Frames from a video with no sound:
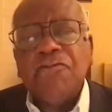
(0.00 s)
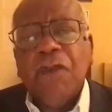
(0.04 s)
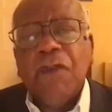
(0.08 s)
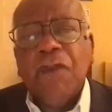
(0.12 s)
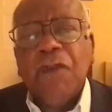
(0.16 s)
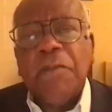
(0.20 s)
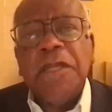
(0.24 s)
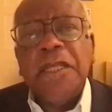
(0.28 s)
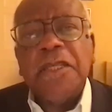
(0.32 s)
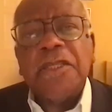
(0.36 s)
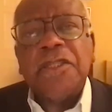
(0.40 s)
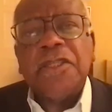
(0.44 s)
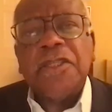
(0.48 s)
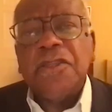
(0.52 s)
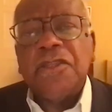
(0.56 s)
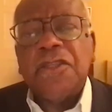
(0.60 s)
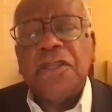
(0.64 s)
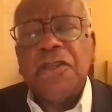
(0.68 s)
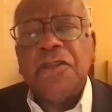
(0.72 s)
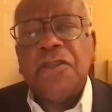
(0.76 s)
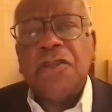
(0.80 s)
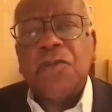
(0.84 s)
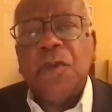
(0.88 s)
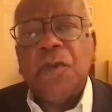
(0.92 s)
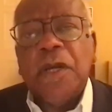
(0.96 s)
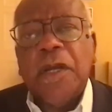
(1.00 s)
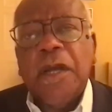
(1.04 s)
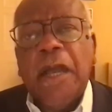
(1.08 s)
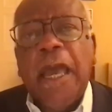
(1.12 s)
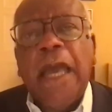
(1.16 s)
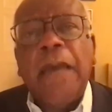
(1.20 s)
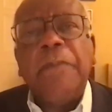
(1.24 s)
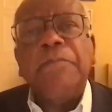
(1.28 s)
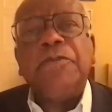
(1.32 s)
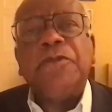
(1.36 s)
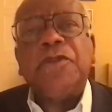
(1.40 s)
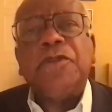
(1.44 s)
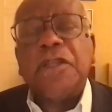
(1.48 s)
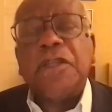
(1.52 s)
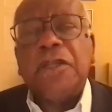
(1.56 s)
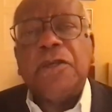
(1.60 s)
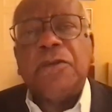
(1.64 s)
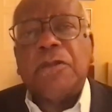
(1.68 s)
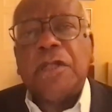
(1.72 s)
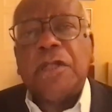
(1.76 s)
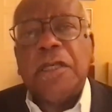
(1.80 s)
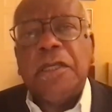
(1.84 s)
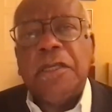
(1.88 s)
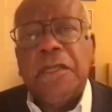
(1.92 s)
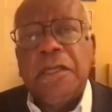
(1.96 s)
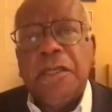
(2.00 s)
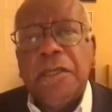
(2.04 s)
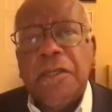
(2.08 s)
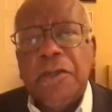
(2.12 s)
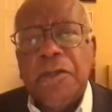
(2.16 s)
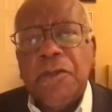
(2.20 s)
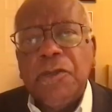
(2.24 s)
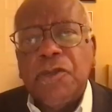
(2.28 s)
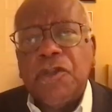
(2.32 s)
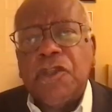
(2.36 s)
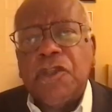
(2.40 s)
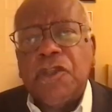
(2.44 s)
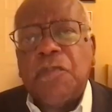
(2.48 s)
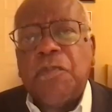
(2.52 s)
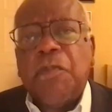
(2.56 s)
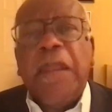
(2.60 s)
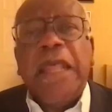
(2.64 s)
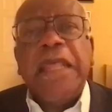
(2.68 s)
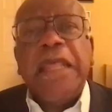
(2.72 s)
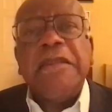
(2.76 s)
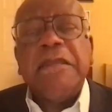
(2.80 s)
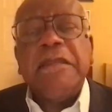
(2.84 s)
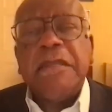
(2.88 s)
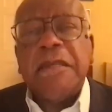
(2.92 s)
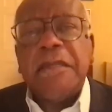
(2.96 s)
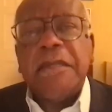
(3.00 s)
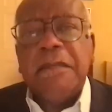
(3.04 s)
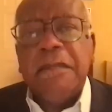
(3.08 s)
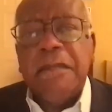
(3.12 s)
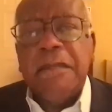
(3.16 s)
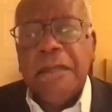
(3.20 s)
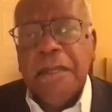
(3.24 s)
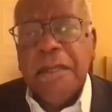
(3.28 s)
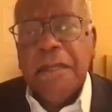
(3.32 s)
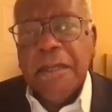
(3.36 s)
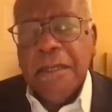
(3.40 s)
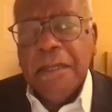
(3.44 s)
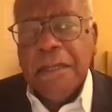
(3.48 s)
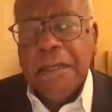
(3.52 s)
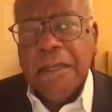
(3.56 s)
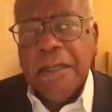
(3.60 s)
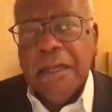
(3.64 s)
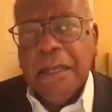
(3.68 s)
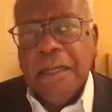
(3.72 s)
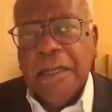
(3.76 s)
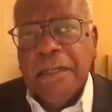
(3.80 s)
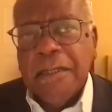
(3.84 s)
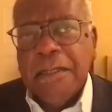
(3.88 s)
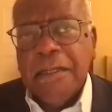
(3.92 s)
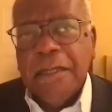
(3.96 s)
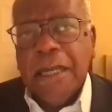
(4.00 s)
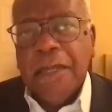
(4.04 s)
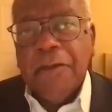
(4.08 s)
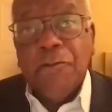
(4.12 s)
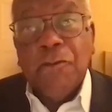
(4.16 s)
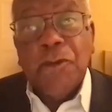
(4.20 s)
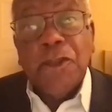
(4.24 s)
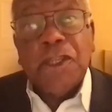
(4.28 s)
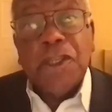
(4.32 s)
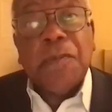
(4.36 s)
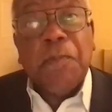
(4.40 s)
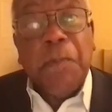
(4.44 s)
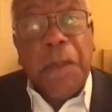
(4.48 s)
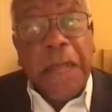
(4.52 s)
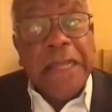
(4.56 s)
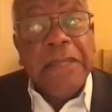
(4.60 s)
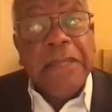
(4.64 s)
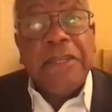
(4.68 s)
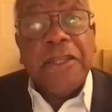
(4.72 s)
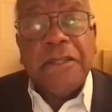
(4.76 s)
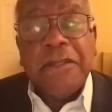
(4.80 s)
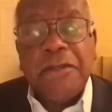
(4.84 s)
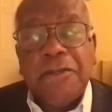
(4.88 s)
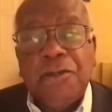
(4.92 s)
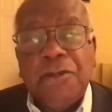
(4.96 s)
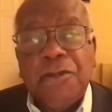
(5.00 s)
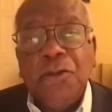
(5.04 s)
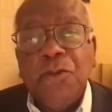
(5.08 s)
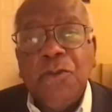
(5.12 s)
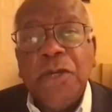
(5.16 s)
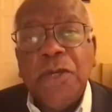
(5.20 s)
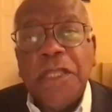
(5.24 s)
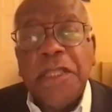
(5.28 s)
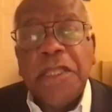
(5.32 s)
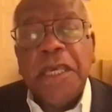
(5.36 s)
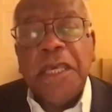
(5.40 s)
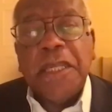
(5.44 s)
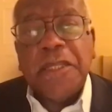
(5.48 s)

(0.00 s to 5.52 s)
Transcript: reminiscences were absolutely splendid and resplendent too in their